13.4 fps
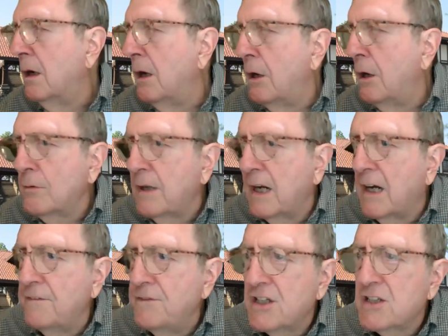Okay,
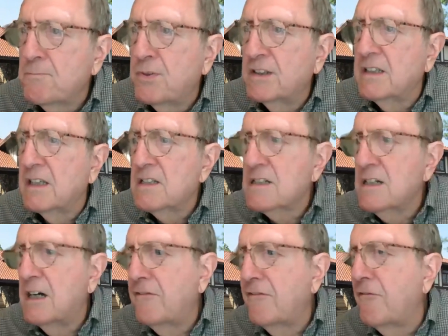I've just put the
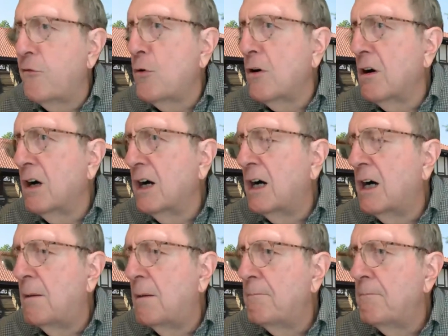stuff for
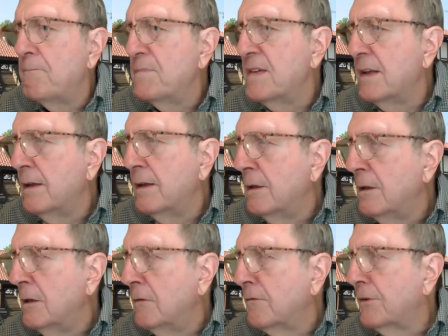
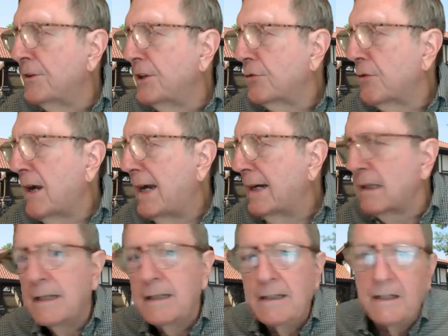the track
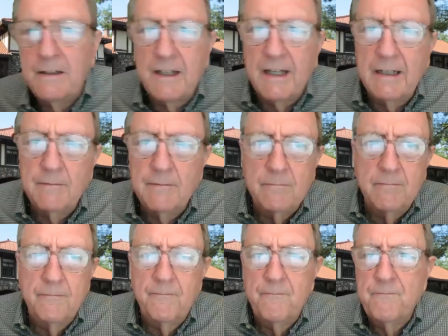cleaning thing
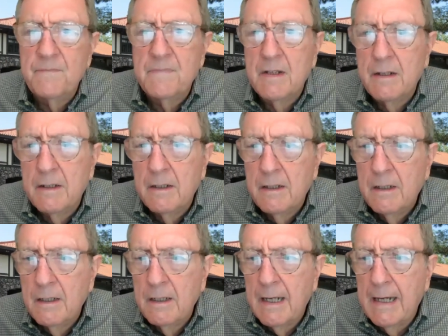
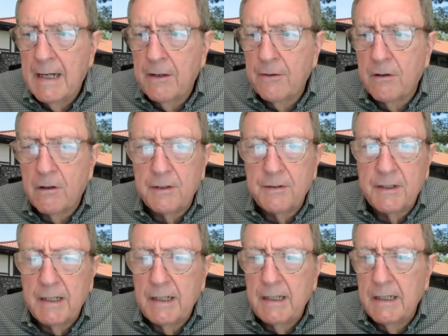out on
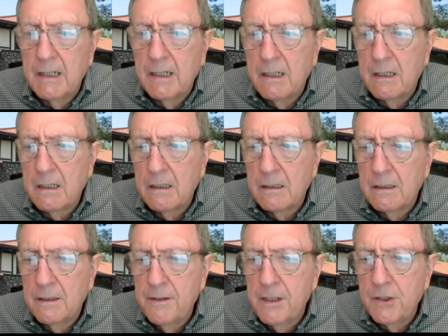
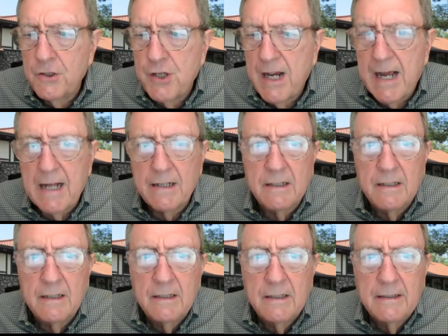the chat,
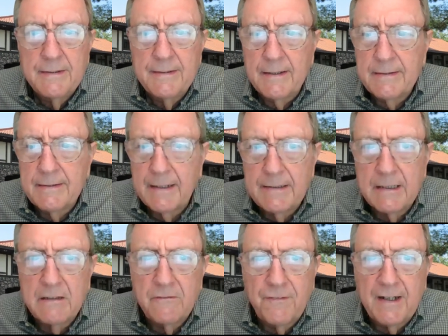since I
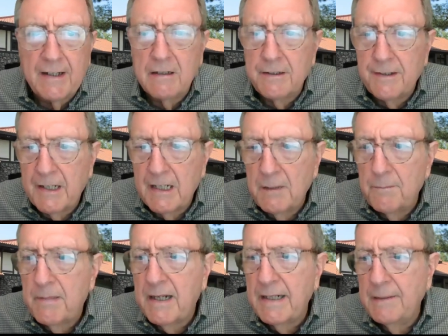didn't figure that
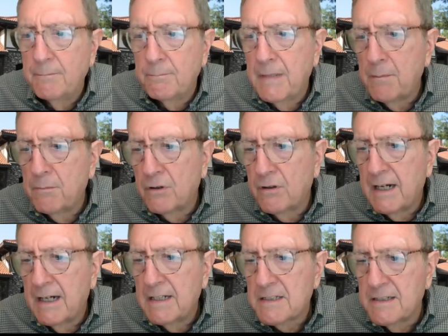anybody
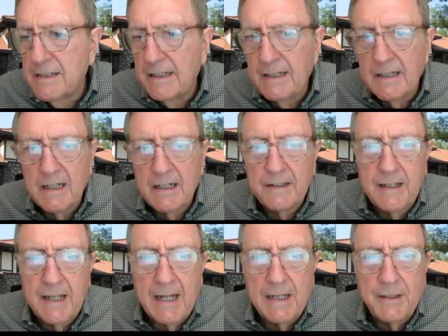memorized the
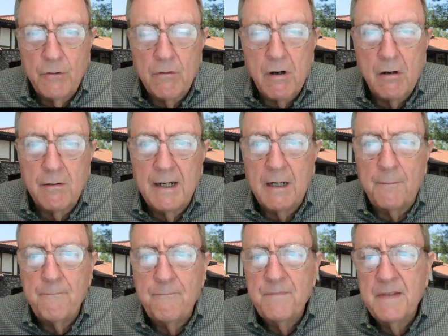that
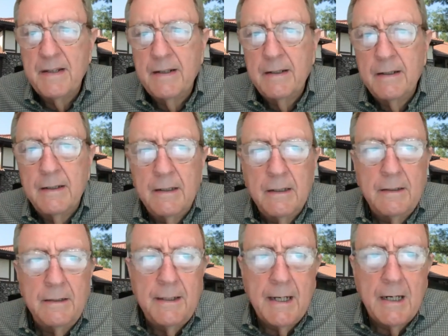URL.
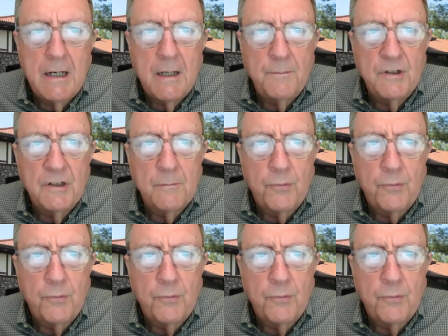Now I'm going to